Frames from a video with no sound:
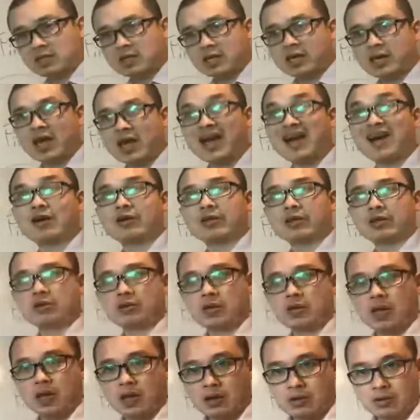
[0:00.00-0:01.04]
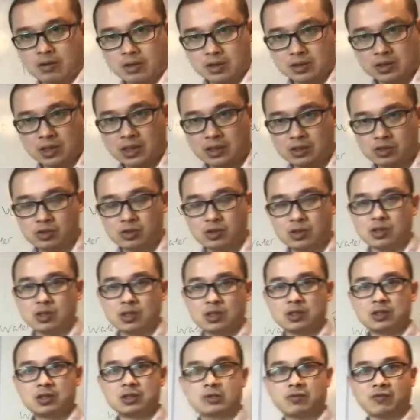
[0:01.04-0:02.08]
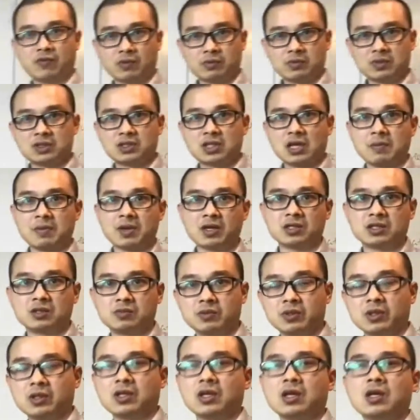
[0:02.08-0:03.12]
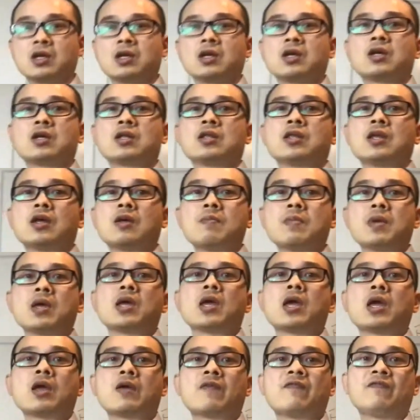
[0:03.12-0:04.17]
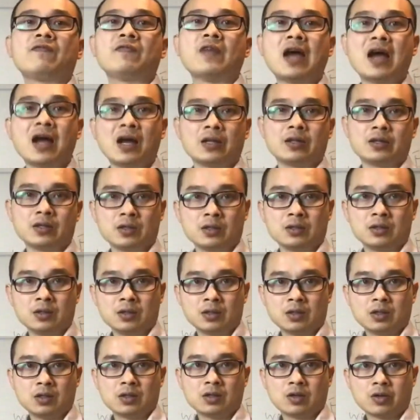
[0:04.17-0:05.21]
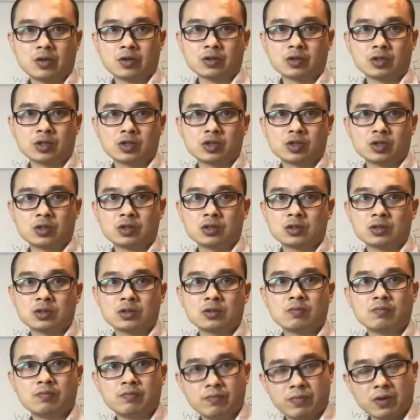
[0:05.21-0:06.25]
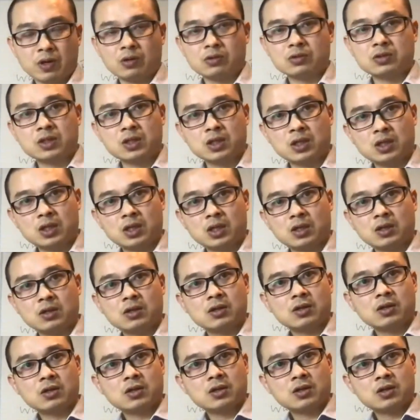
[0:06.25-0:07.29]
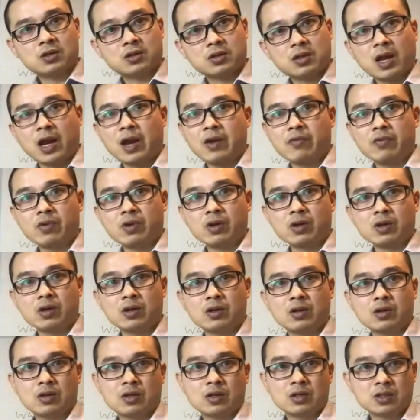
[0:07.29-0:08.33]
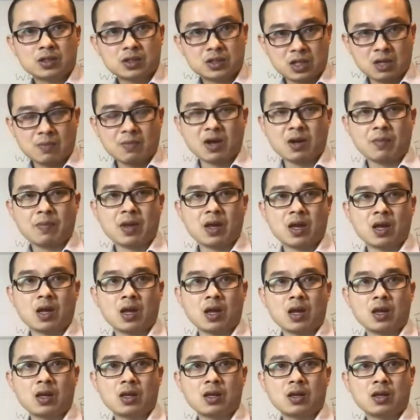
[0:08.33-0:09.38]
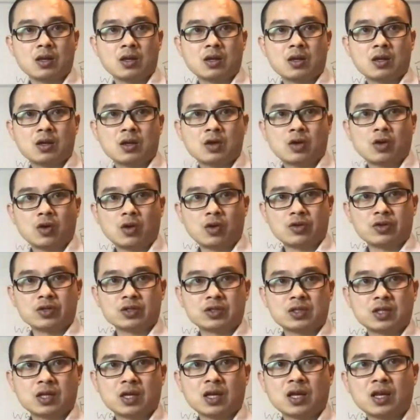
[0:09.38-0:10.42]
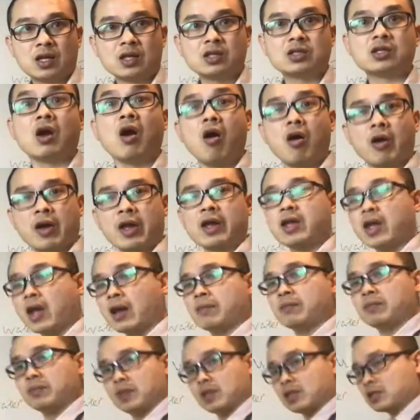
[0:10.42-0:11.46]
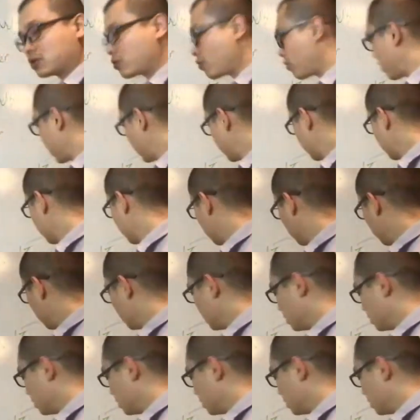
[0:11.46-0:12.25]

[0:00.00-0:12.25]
And how do you tell it's actually from the stomach and spleen? They may have other conditions, bloating, diarrhea, stomach pain, all this thing, and they say okay, yeah, it's quite sure